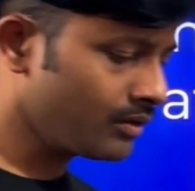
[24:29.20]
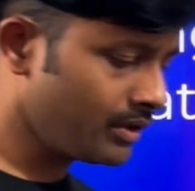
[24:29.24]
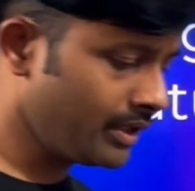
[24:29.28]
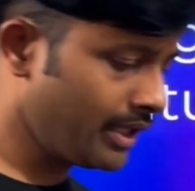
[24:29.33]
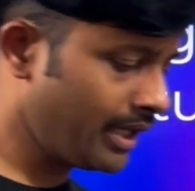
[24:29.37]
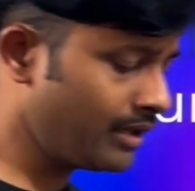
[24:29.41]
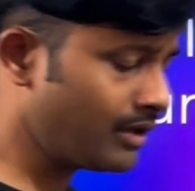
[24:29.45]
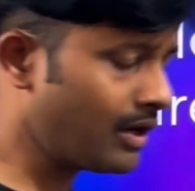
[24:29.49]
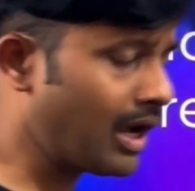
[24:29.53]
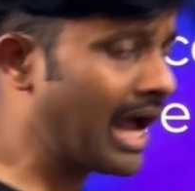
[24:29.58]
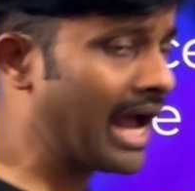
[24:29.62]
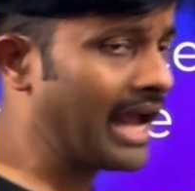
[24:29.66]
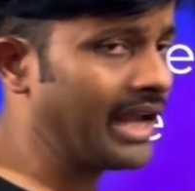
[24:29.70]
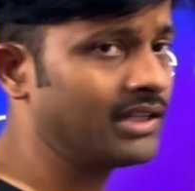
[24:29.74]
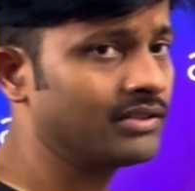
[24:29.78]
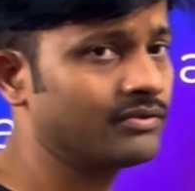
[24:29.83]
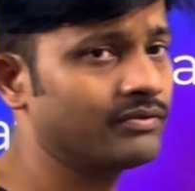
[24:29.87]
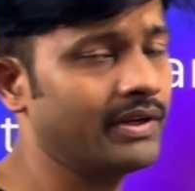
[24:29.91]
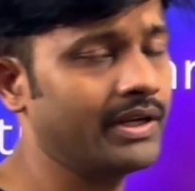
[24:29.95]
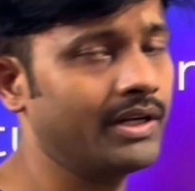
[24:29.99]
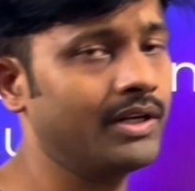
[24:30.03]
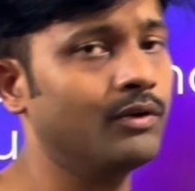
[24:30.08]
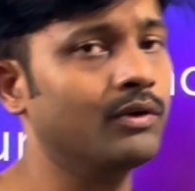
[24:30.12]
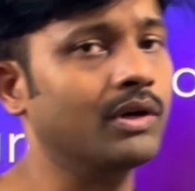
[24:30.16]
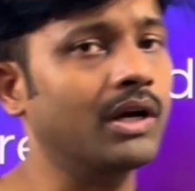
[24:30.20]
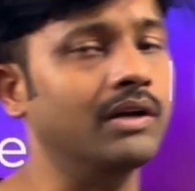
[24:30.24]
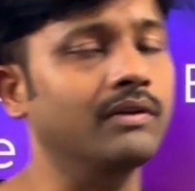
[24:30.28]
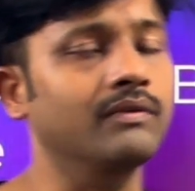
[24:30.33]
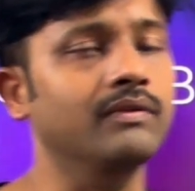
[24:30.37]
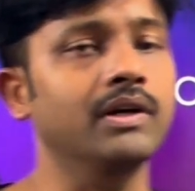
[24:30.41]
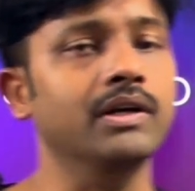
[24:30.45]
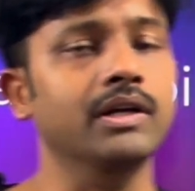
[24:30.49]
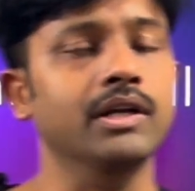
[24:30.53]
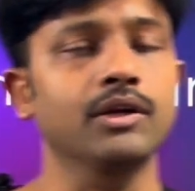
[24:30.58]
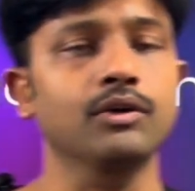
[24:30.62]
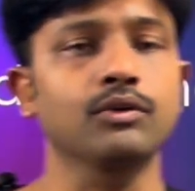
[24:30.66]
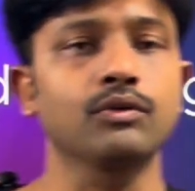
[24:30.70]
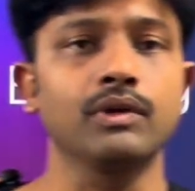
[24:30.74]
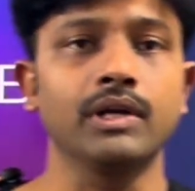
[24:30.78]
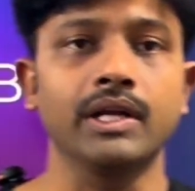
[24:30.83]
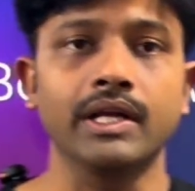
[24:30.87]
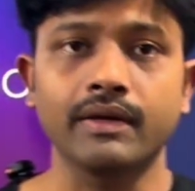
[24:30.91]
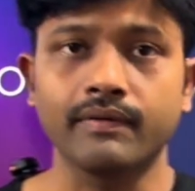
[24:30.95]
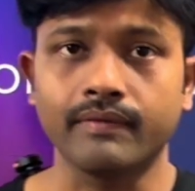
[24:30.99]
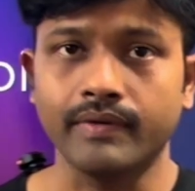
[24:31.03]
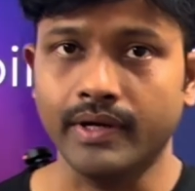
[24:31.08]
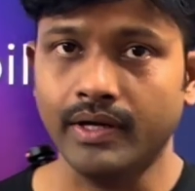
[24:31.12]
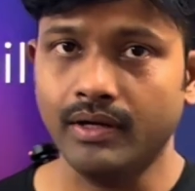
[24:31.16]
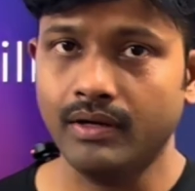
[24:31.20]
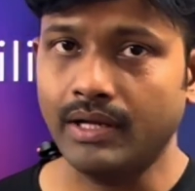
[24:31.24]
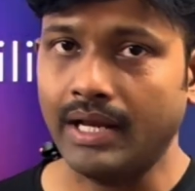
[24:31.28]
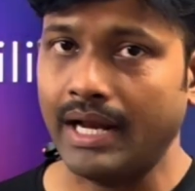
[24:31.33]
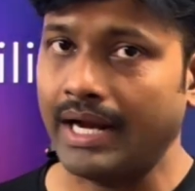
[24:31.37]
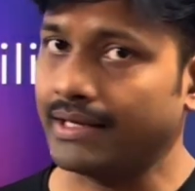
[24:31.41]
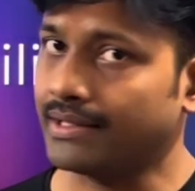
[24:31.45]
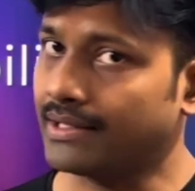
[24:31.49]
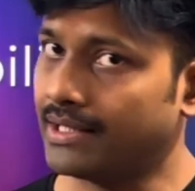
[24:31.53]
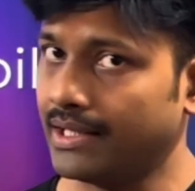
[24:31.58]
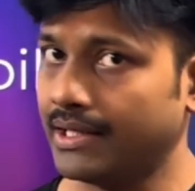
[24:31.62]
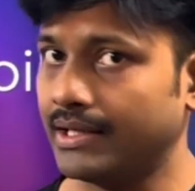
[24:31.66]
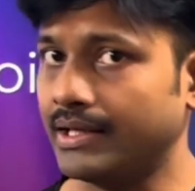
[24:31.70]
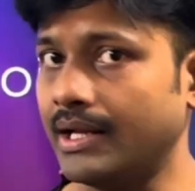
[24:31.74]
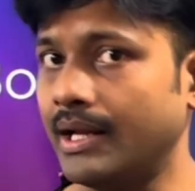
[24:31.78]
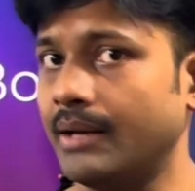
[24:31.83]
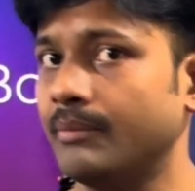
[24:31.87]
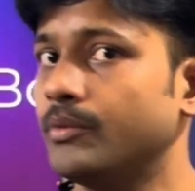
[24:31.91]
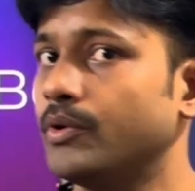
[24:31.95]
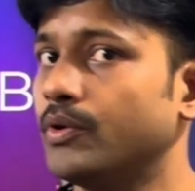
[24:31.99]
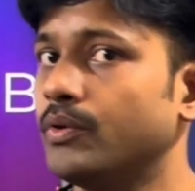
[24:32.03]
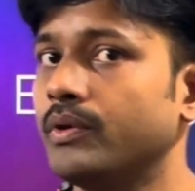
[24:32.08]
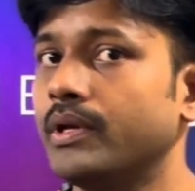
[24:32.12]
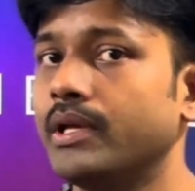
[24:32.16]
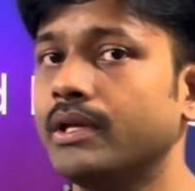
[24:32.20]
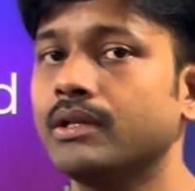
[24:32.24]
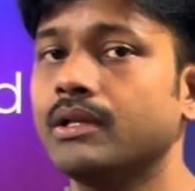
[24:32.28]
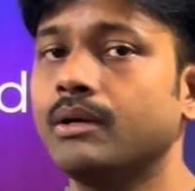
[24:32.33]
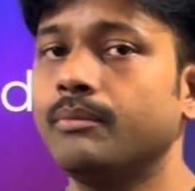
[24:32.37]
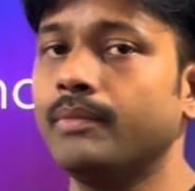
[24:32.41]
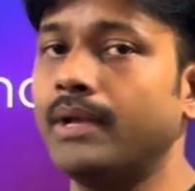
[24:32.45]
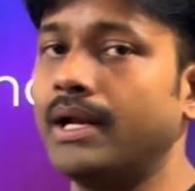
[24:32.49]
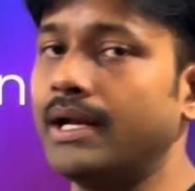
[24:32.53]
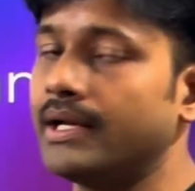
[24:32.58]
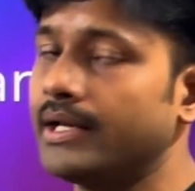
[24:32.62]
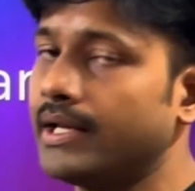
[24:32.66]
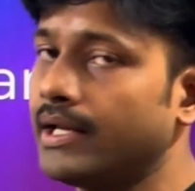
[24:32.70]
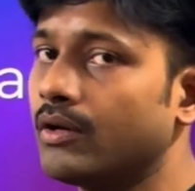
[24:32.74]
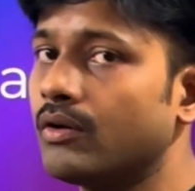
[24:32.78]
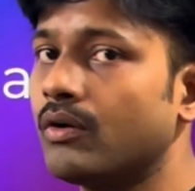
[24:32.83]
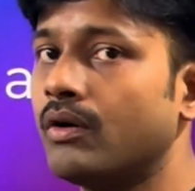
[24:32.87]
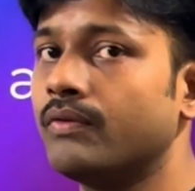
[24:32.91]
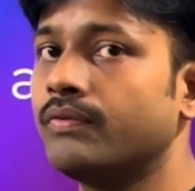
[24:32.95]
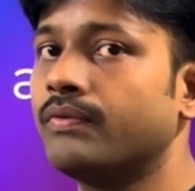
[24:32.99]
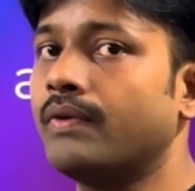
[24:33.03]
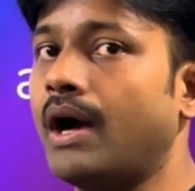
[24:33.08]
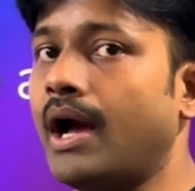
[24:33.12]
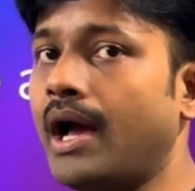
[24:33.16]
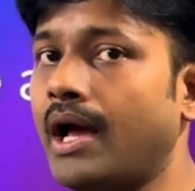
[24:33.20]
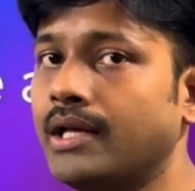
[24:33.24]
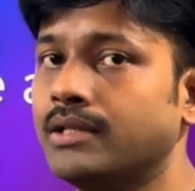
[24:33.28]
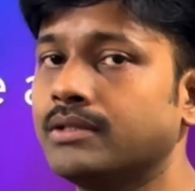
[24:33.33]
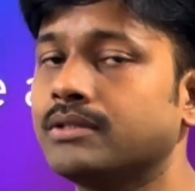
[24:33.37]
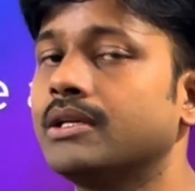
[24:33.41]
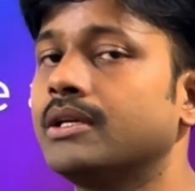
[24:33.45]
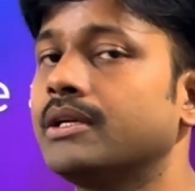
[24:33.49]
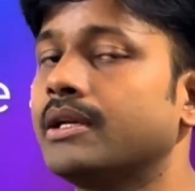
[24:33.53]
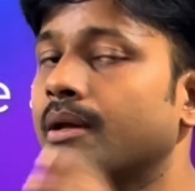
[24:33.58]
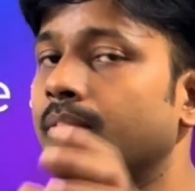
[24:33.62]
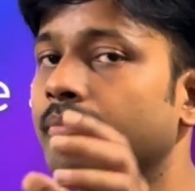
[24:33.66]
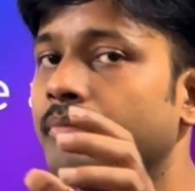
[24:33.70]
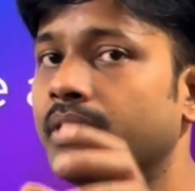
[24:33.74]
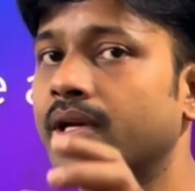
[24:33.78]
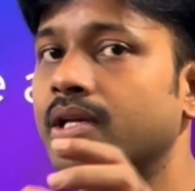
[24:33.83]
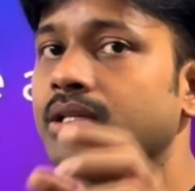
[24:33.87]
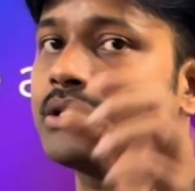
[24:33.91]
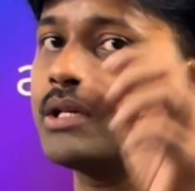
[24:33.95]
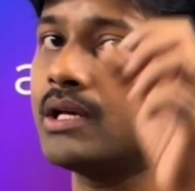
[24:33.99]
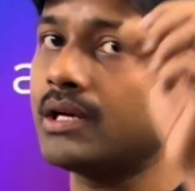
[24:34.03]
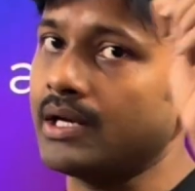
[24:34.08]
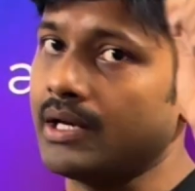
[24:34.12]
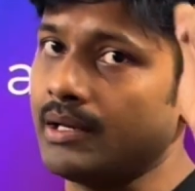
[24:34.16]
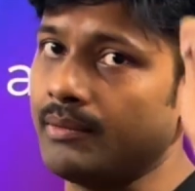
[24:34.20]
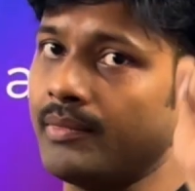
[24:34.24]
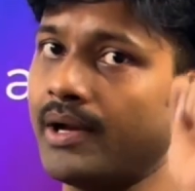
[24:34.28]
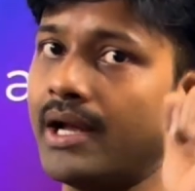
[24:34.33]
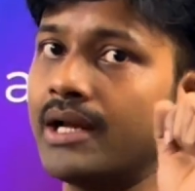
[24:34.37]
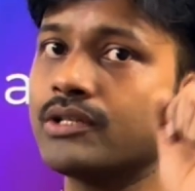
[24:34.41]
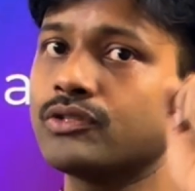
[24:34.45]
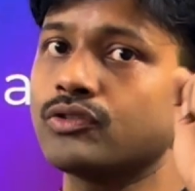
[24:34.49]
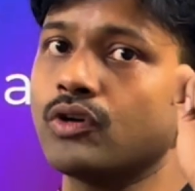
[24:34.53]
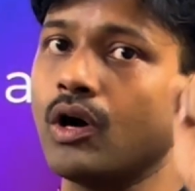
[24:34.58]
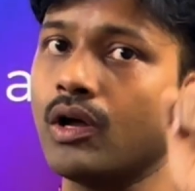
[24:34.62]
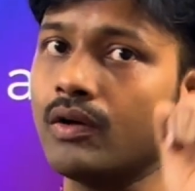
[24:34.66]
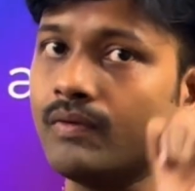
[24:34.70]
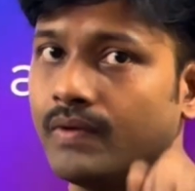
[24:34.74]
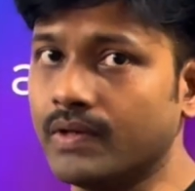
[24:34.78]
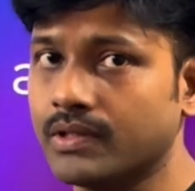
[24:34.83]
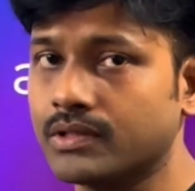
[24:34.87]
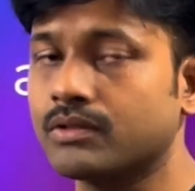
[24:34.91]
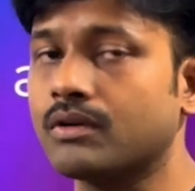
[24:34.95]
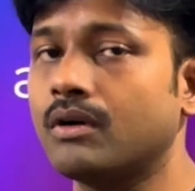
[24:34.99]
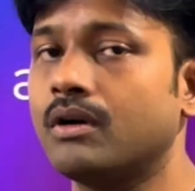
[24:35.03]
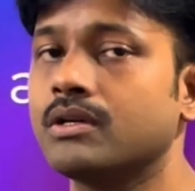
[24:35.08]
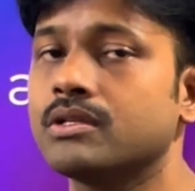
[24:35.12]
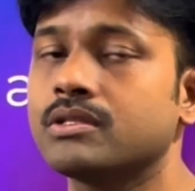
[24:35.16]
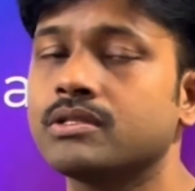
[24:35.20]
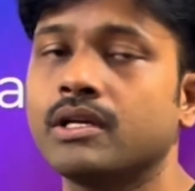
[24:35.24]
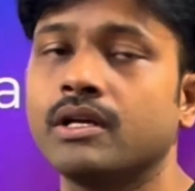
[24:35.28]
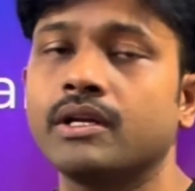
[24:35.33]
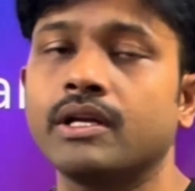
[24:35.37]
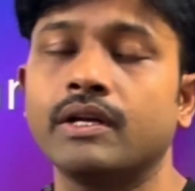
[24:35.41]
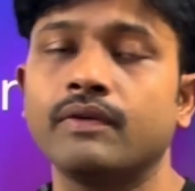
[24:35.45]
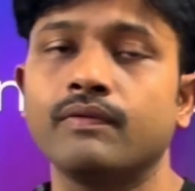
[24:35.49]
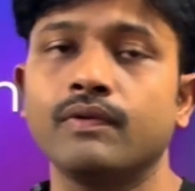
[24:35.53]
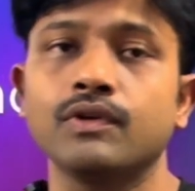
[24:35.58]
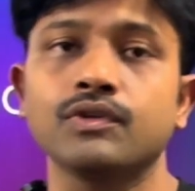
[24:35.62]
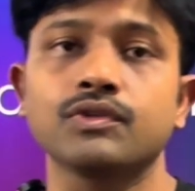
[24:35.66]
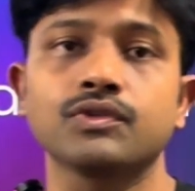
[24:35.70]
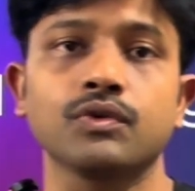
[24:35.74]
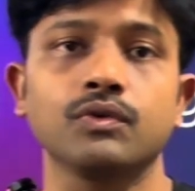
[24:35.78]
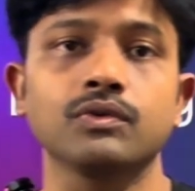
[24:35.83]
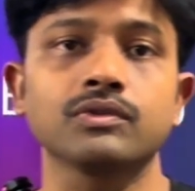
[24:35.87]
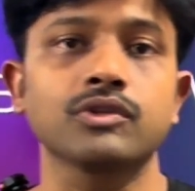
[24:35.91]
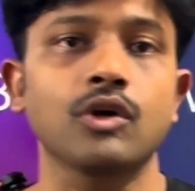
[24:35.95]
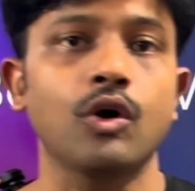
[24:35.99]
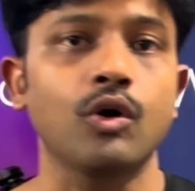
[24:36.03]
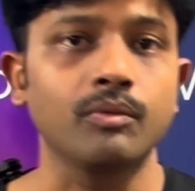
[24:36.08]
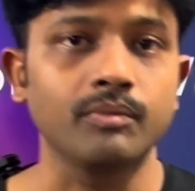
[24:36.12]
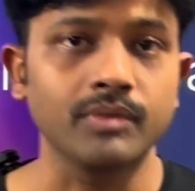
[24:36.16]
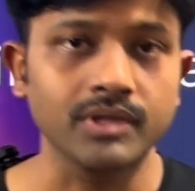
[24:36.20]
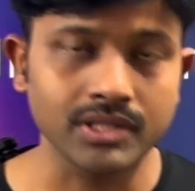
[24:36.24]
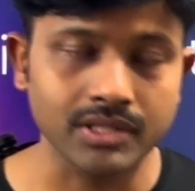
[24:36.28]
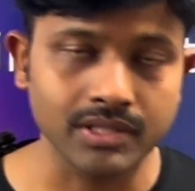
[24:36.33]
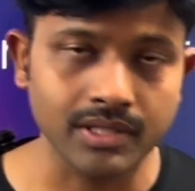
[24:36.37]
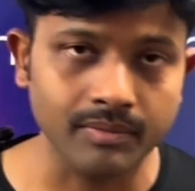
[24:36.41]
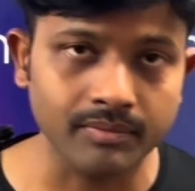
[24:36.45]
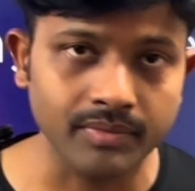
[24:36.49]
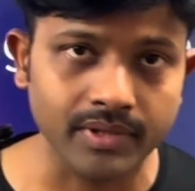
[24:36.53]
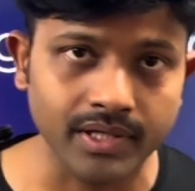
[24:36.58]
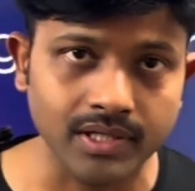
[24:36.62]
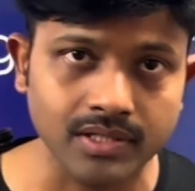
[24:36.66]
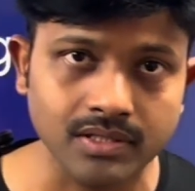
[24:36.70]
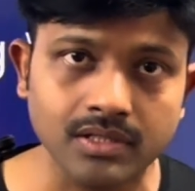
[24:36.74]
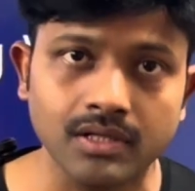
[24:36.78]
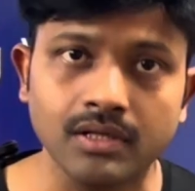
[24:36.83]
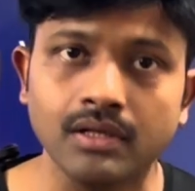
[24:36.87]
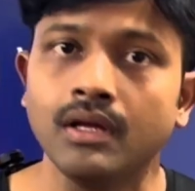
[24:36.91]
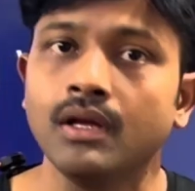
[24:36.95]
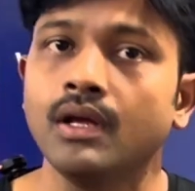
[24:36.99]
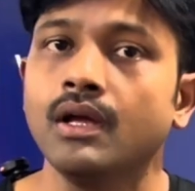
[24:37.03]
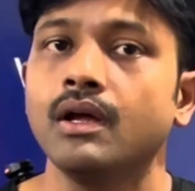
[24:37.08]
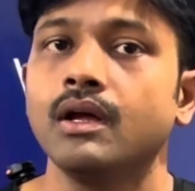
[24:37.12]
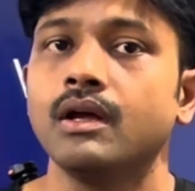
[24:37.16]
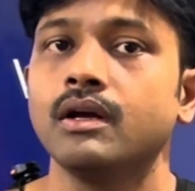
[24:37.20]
Then ice, when you convert into liquid, at that time during the melting of ice, the temperature remains always constant. It will show how much temperature?